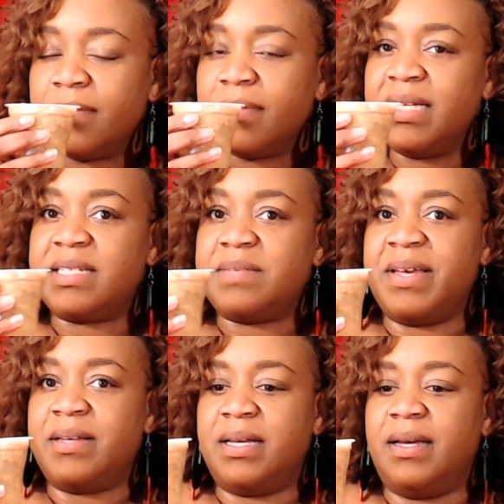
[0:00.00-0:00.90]

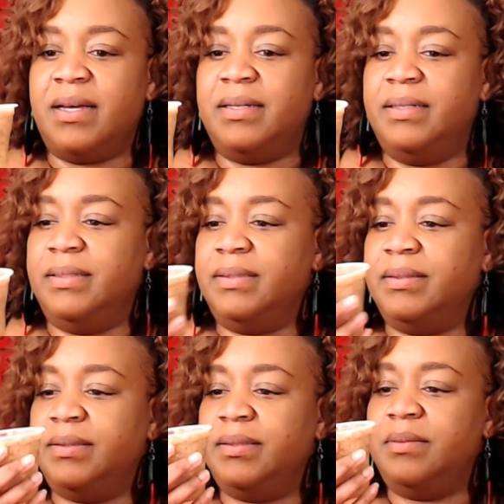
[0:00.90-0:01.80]
Smells, let
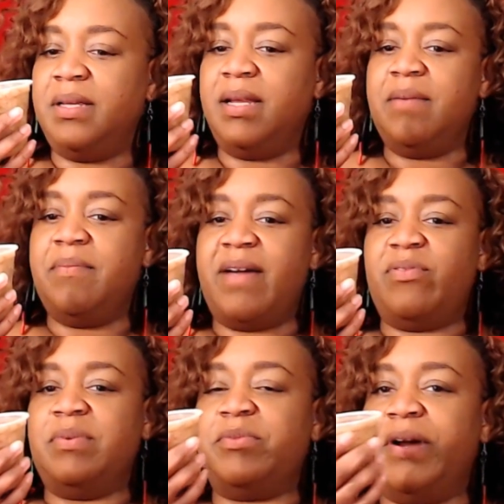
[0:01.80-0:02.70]
me lean back
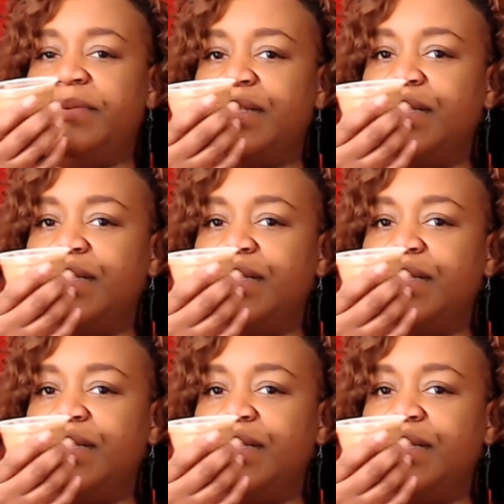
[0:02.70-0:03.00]
from them grapes.